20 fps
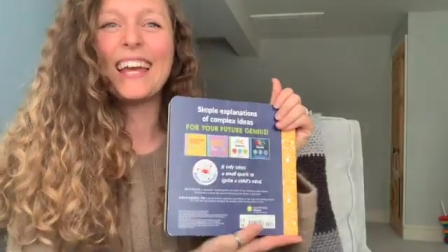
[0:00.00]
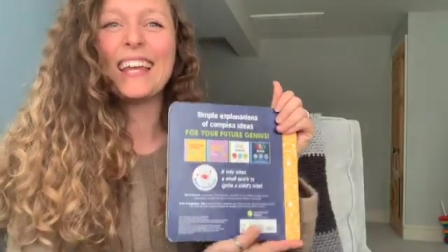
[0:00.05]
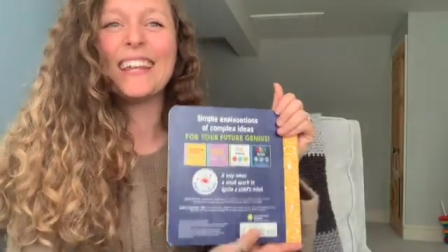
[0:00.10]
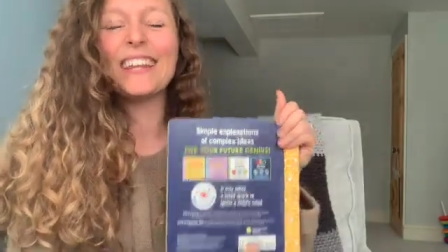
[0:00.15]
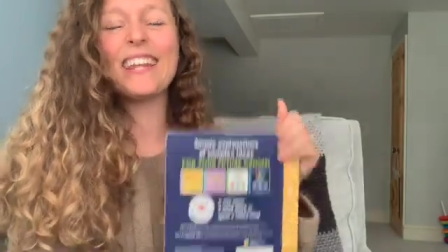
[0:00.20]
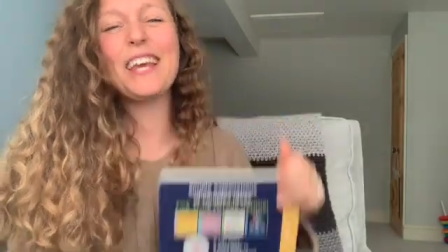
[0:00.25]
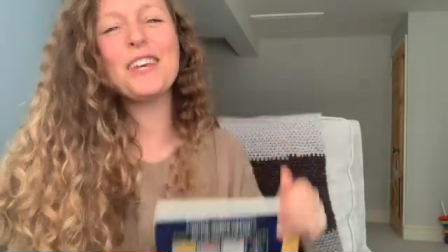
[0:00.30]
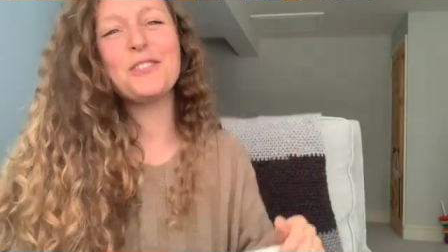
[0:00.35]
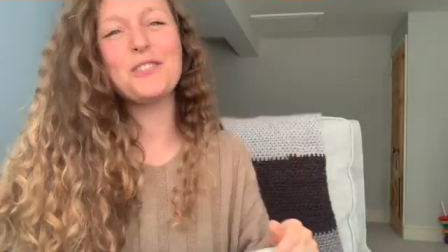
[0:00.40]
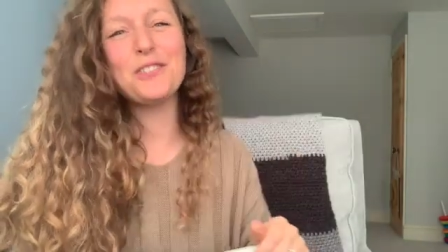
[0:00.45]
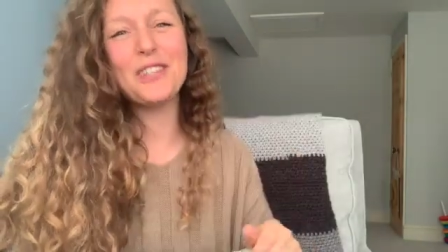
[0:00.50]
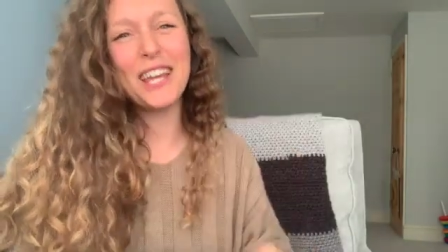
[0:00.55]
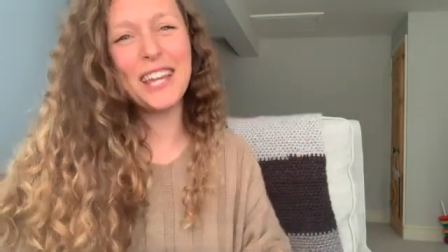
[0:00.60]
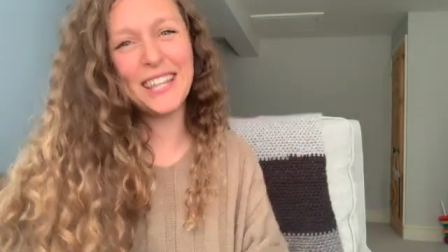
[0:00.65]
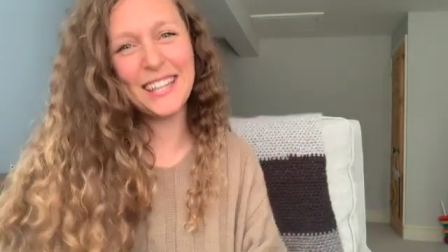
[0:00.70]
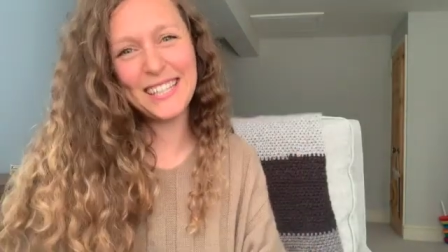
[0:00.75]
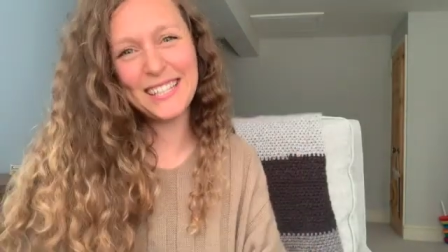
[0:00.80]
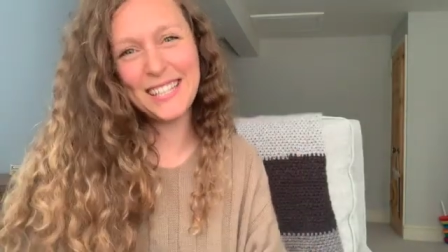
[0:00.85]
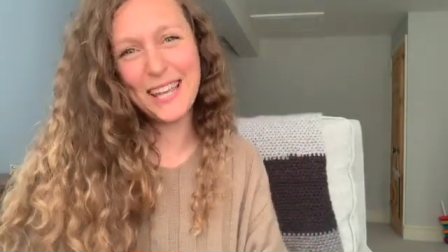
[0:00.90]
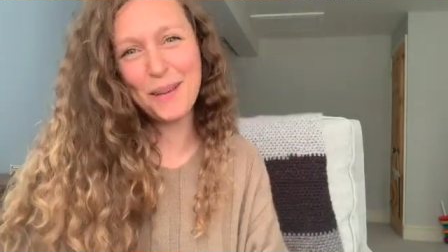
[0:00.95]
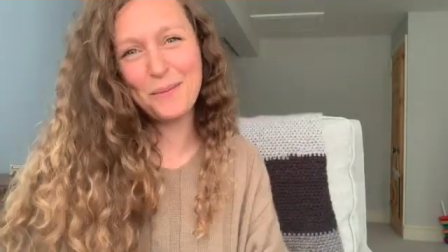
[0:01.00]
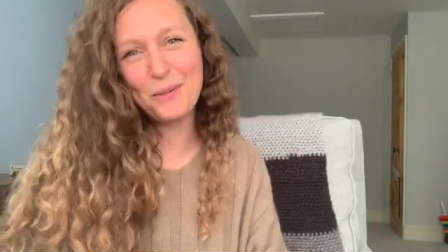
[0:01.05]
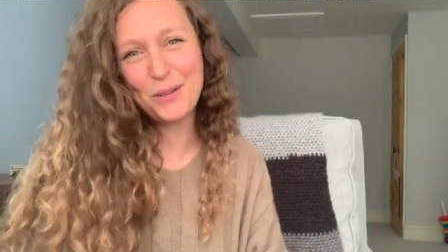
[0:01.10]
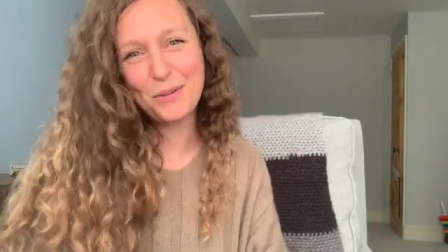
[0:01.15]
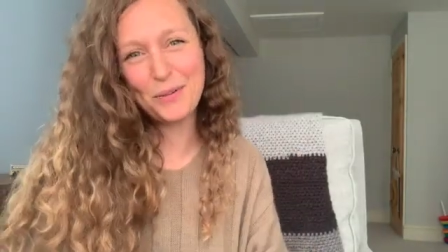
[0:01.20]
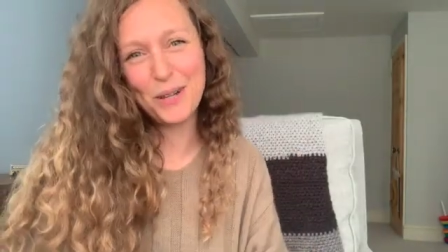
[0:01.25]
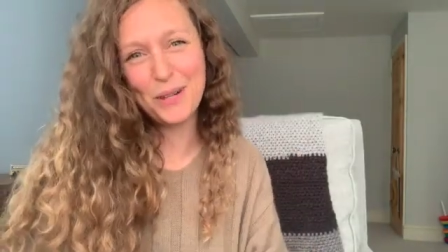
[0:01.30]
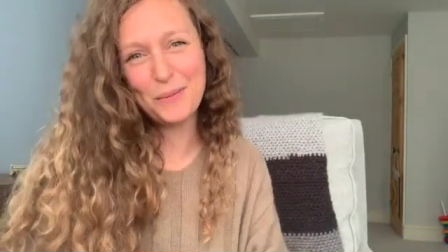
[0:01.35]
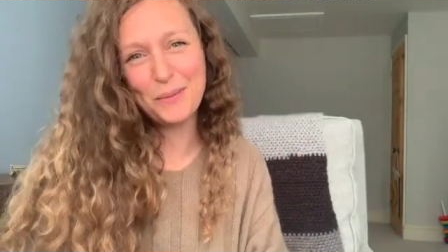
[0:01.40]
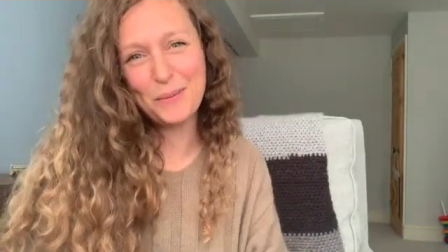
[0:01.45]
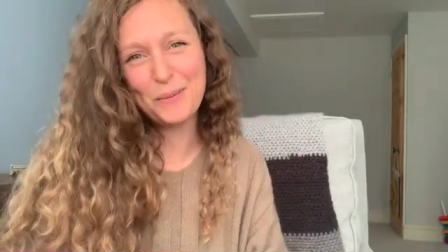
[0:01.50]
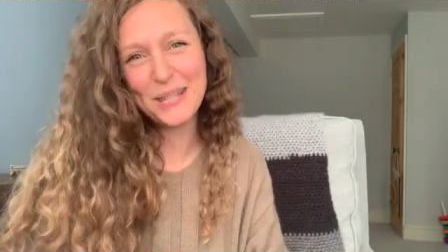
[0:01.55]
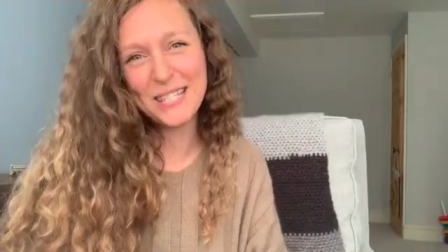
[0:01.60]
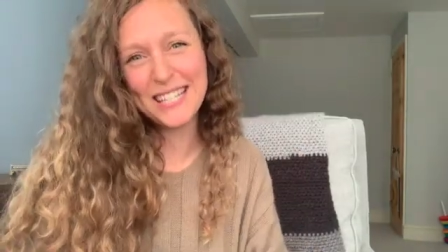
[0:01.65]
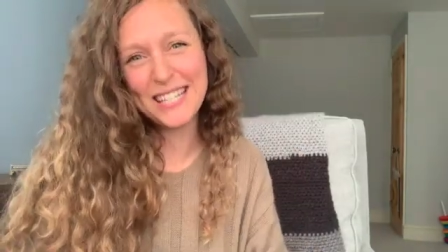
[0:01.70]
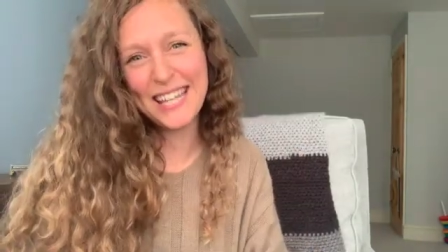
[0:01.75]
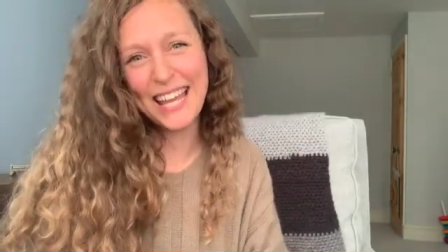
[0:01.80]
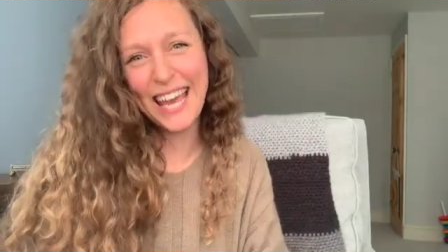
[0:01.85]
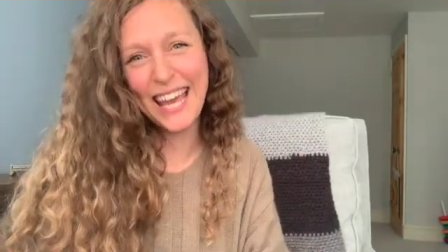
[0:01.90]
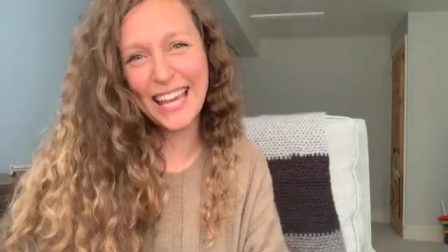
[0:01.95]
Thanks for taking the time to read with me
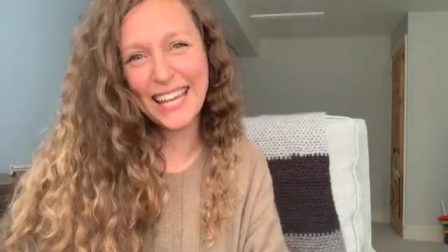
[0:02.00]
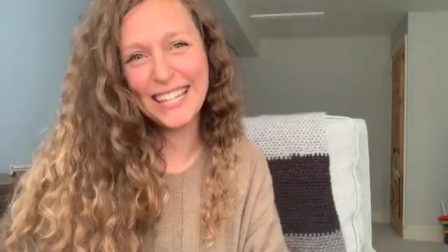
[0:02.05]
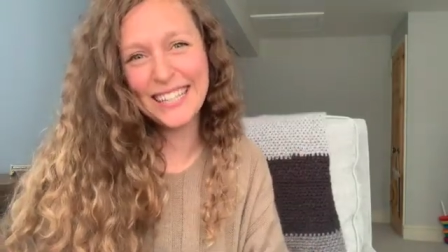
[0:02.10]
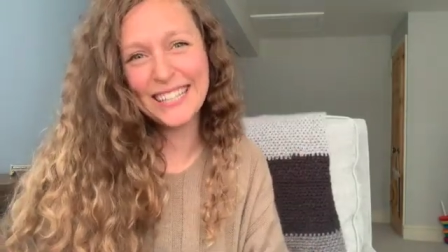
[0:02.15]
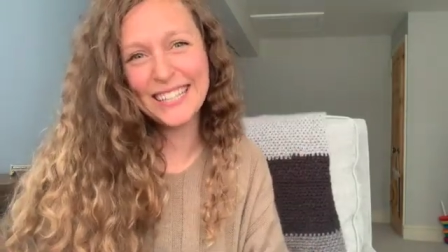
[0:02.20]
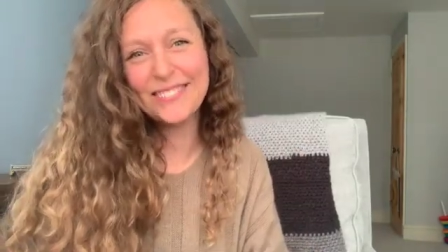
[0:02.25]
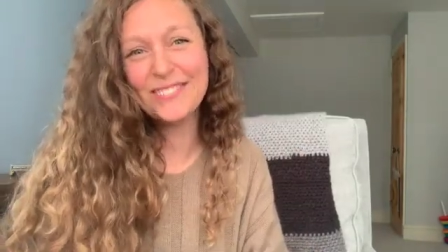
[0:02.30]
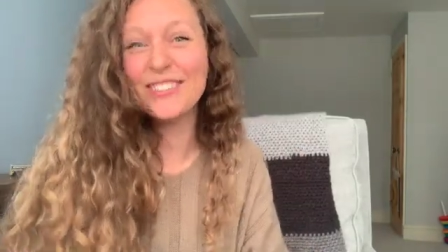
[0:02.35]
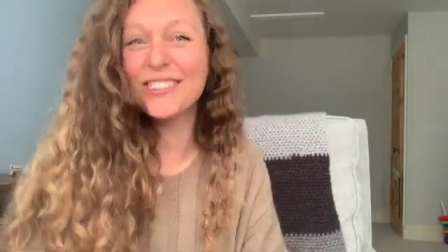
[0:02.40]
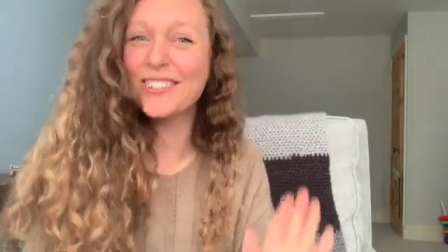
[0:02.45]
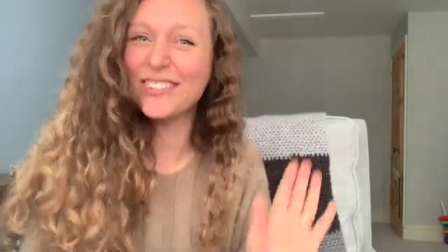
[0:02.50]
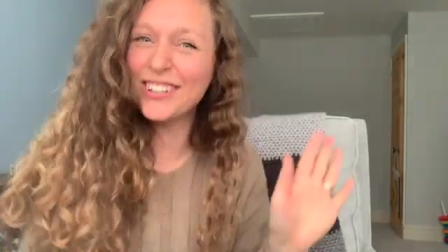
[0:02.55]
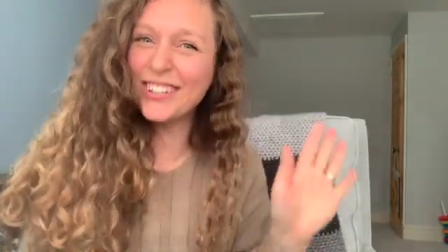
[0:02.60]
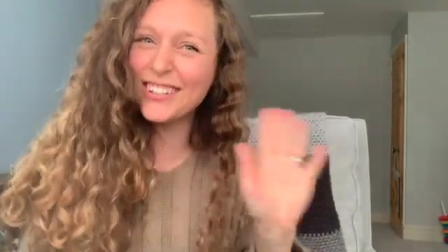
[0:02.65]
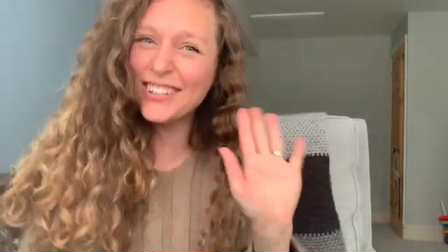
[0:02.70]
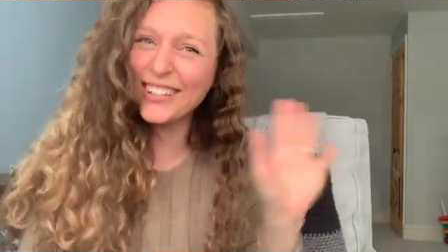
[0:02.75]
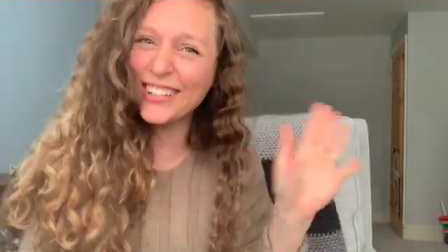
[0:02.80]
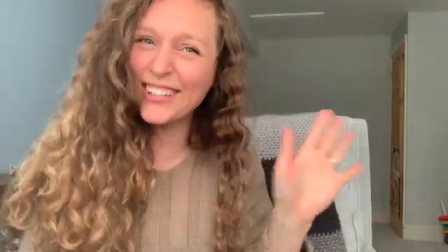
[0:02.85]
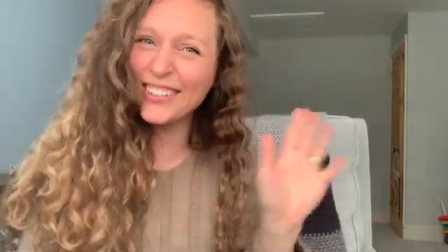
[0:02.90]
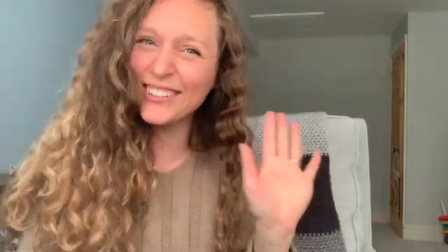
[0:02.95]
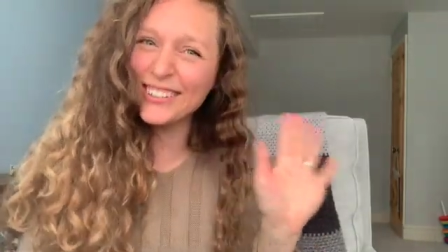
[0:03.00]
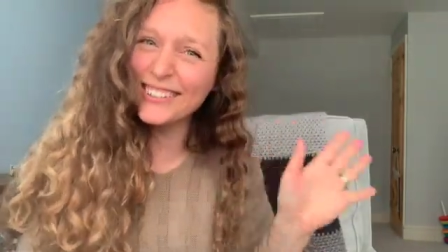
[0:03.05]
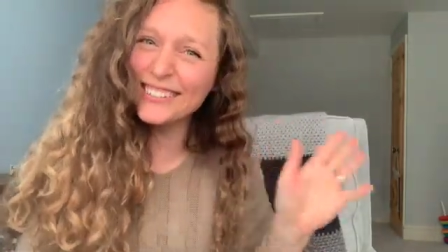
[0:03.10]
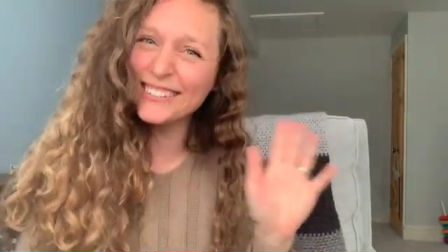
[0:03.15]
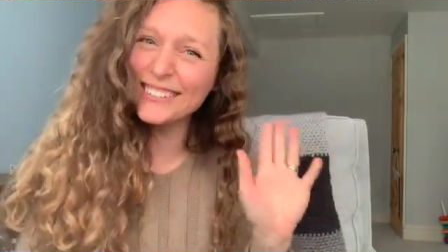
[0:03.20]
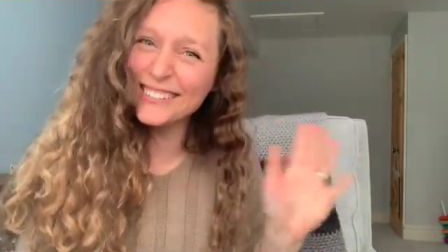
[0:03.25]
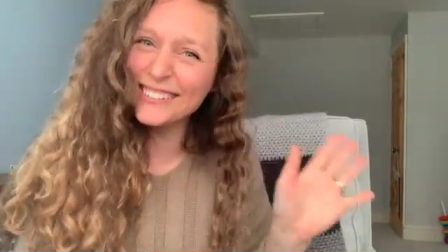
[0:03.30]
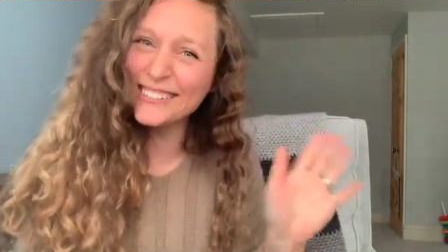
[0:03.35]
today. We'll see you soon.